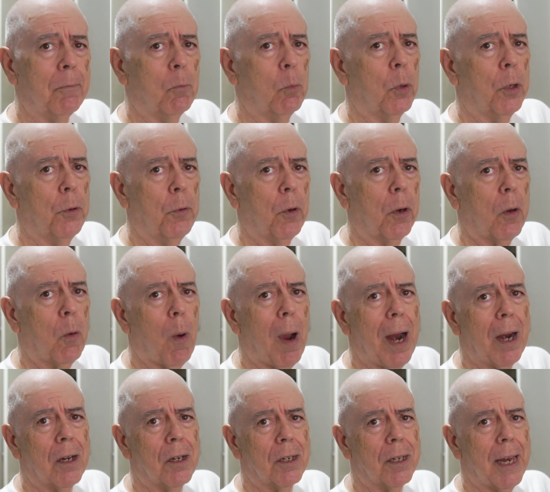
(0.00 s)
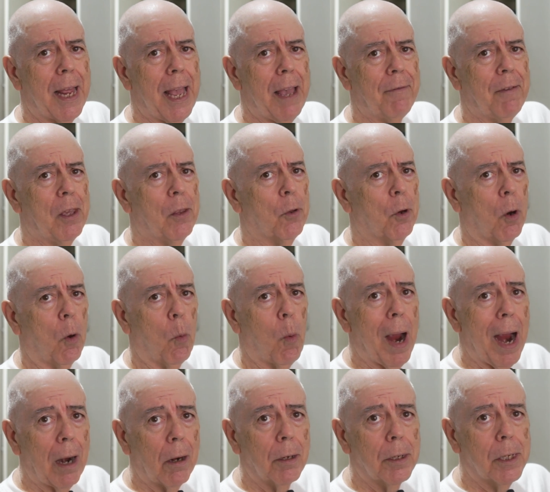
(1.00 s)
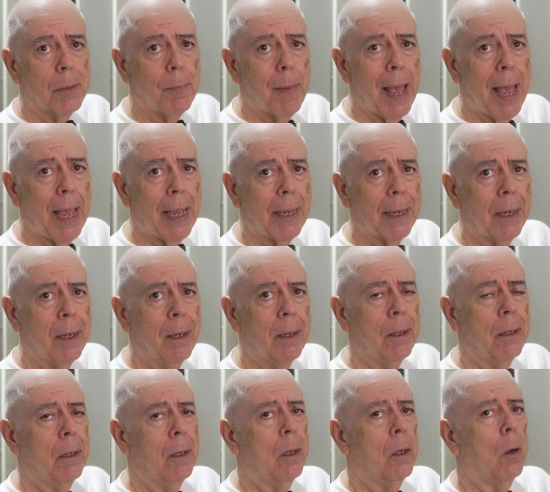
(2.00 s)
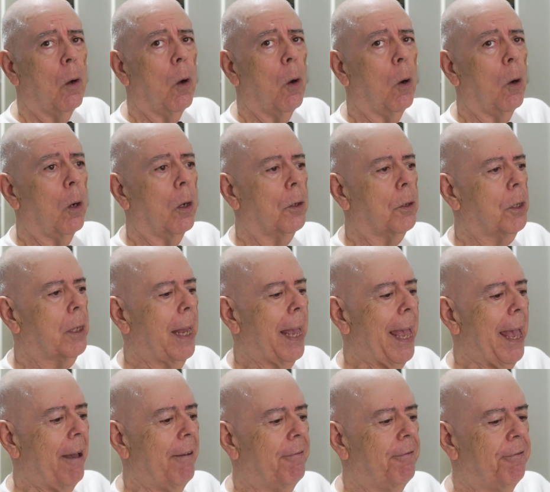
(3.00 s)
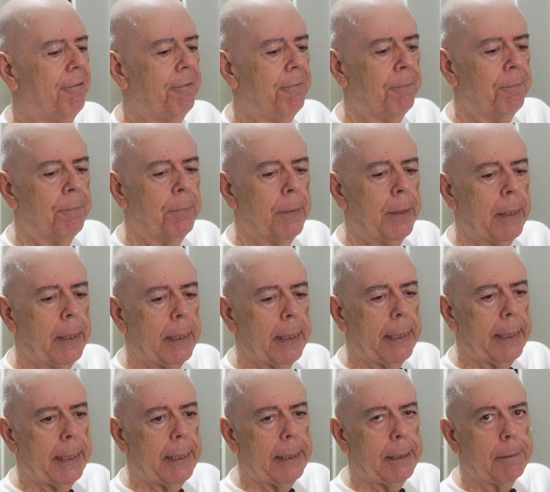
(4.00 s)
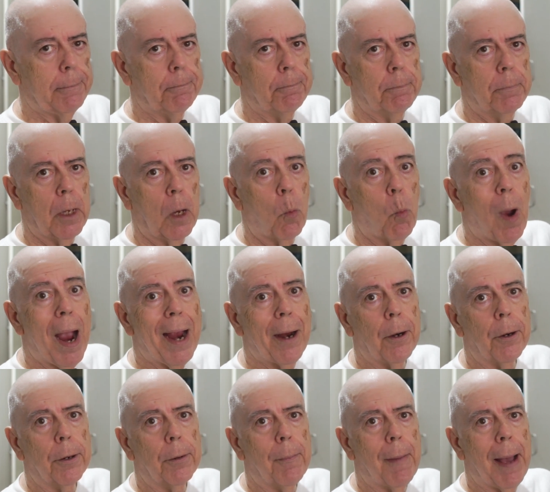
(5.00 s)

would require us to have either a wireless mic or to have a wired